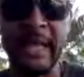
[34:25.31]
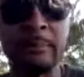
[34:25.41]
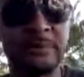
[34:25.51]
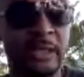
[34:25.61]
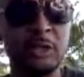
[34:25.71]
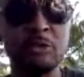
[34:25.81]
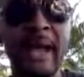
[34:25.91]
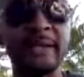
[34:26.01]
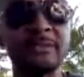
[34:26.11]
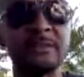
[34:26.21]
I'm telling you
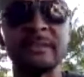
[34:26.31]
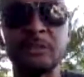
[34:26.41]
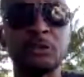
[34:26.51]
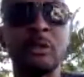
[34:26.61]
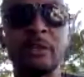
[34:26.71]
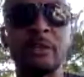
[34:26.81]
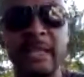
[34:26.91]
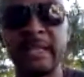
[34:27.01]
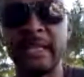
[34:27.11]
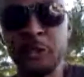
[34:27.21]
guys to get you to
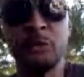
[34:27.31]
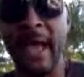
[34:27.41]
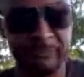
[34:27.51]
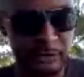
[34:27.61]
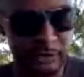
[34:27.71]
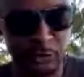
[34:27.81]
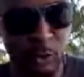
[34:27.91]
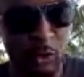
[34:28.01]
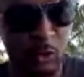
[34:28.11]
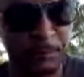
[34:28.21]
understand that you have to
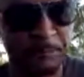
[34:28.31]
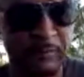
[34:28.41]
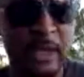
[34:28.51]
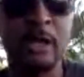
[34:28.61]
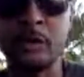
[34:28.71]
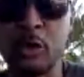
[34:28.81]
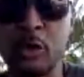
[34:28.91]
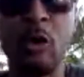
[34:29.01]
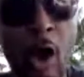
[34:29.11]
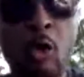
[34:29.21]
control
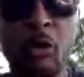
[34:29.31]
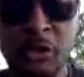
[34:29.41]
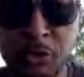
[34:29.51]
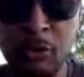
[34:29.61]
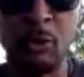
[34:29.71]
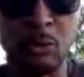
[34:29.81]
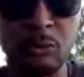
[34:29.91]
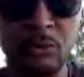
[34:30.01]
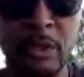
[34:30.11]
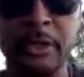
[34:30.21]
your own controls.
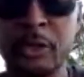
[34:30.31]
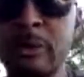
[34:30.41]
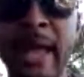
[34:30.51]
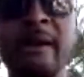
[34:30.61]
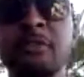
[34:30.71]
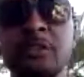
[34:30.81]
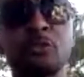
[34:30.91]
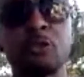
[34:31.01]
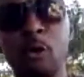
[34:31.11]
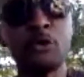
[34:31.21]
You have to
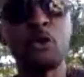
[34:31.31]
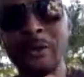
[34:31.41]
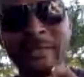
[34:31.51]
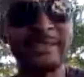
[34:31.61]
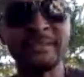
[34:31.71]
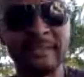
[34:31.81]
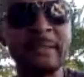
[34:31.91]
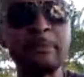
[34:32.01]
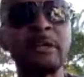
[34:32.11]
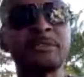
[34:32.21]
control your destiny,
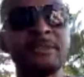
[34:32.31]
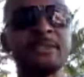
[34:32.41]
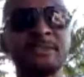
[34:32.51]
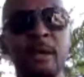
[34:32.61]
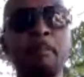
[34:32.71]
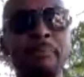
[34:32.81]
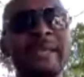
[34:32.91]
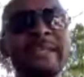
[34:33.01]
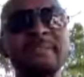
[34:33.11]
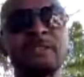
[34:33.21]
because there's some
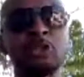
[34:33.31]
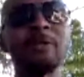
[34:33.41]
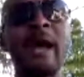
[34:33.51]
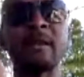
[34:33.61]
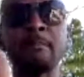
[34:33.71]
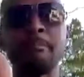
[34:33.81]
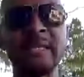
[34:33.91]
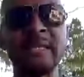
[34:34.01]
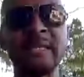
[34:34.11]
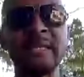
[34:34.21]
place that you got to be.
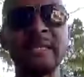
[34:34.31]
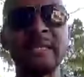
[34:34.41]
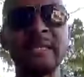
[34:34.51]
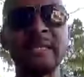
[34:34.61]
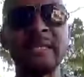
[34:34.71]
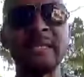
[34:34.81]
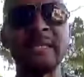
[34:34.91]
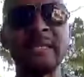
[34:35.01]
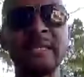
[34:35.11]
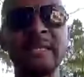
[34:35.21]
There are
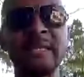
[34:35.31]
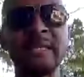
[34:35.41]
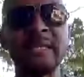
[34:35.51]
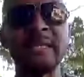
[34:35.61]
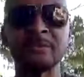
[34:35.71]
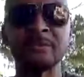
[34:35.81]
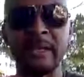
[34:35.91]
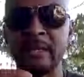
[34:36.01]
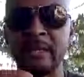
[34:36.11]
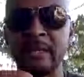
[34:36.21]
no dream killers
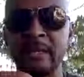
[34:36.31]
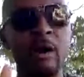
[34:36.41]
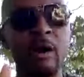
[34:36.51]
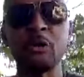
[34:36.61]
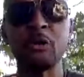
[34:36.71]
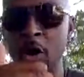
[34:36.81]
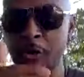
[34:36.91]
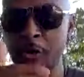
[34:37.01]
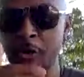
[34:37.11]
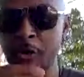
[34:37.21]
that are on
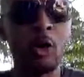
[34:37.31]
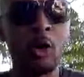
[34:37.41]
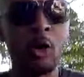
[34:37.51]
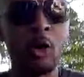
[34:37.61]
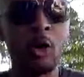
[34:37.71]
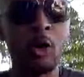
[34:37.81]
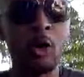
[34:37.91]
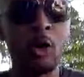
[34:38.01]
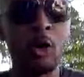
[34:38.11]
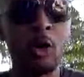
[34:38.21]
your road
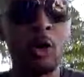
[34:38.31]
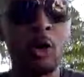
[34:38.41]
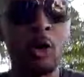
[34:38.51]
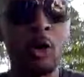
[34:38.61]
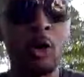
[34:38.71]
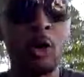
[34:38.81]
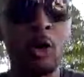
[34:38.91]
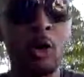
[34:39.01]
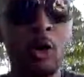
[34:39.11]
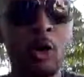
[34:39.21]
to success.
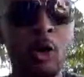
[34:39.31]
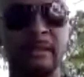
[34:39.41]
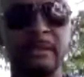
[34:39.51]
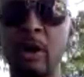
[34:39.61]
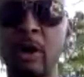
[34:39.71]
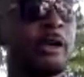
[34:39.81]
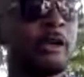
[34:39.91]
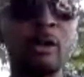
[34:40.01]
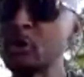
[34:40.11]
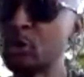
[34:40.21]
There
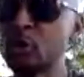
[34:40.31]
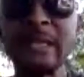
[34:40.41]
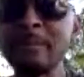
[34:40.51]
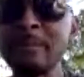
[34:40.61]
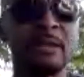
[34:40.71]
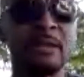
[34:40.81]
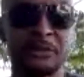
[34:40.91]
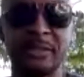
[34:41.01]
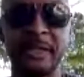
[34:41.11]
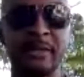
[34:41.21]
are no dream
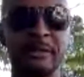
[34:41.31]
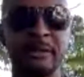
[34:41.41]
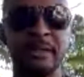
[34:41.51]
killers there.